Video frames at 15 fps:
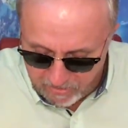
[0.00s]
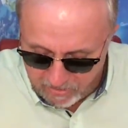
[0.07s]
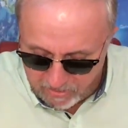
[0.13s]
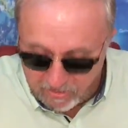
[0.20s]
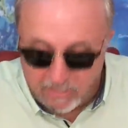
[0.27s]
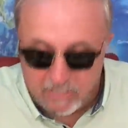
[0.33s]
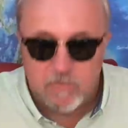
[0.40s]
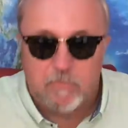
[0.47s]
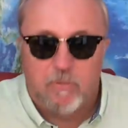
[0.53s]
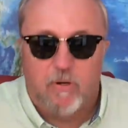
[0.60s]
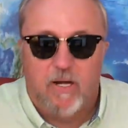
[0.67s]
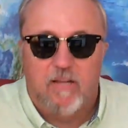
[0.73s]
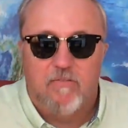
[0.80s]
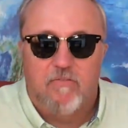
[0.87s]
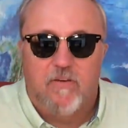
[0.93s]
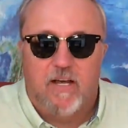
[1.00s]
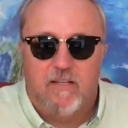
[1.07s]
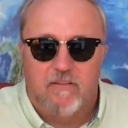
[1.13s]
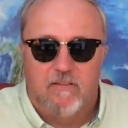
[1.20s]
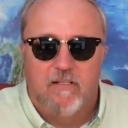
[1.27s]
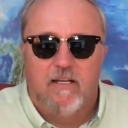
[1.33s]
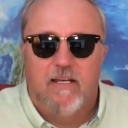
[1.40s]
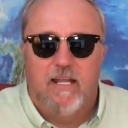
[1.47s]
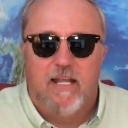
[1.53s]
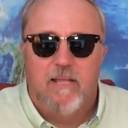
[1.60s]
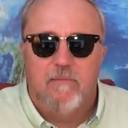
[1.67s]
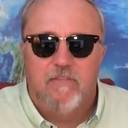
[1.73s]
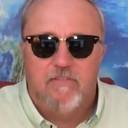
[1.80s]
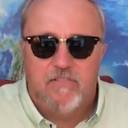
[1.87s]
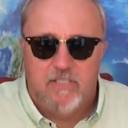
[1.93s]
Let's pray. Father, in the
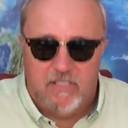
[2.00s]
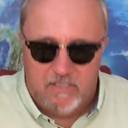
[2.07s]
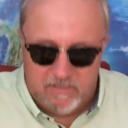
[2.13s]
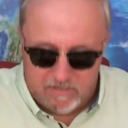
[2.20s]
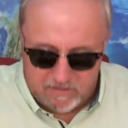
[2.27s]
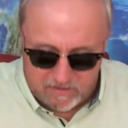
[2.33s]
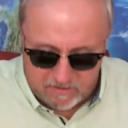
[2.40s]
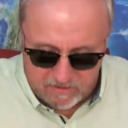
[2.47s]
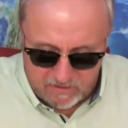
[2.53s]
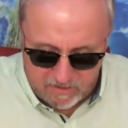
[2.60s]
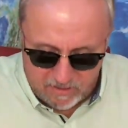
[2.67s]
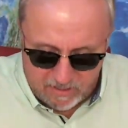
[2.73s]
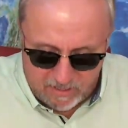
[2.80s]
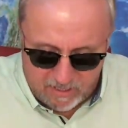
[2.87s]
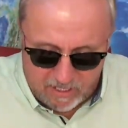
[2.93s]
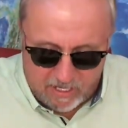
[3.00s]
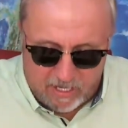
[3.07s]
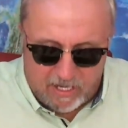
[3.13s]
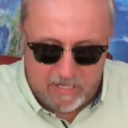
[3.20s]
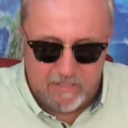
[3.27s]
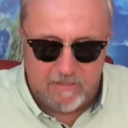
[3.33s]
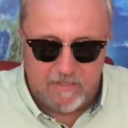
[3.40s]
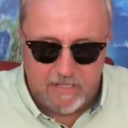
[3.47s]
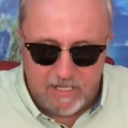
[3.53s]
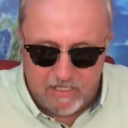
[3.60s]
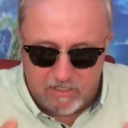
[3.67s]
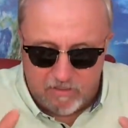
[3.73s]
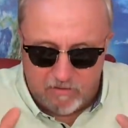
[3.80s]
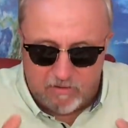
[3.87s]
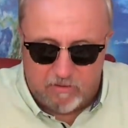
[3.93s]
name of Jesus, I
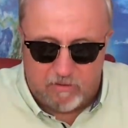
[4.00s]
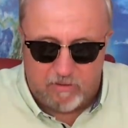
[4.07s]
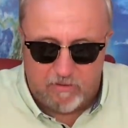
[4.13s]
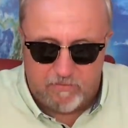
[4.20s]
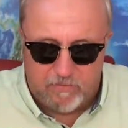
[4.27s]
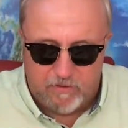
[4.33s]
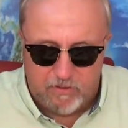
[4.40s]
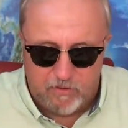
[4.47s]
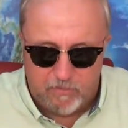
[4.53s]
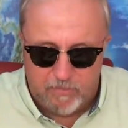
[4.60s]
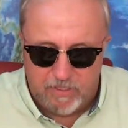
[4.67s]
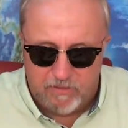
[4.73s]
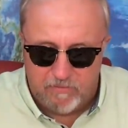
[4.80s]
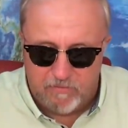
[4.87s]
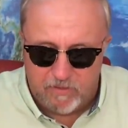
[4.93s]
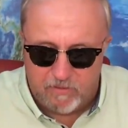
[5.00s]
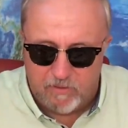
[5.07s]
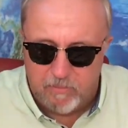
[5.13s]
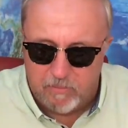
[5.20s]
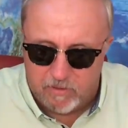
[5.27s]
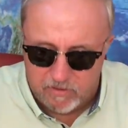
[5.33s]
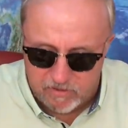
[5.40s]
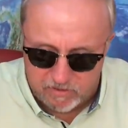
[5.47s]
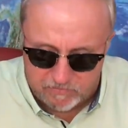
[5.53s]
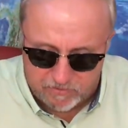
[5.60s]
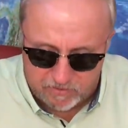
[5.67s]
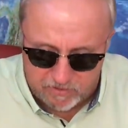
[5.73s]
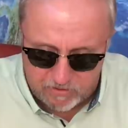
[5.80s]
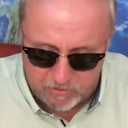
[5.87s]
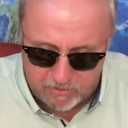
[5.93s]
thank you, Lord, for your being very
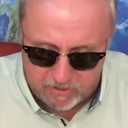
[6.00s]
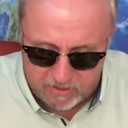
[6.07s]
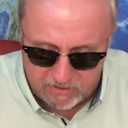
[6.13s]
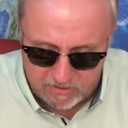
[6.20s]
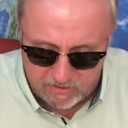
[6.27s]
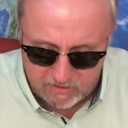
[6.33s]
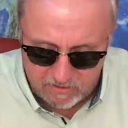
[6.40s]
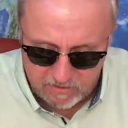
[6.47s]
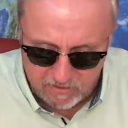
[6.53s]
merciful to us.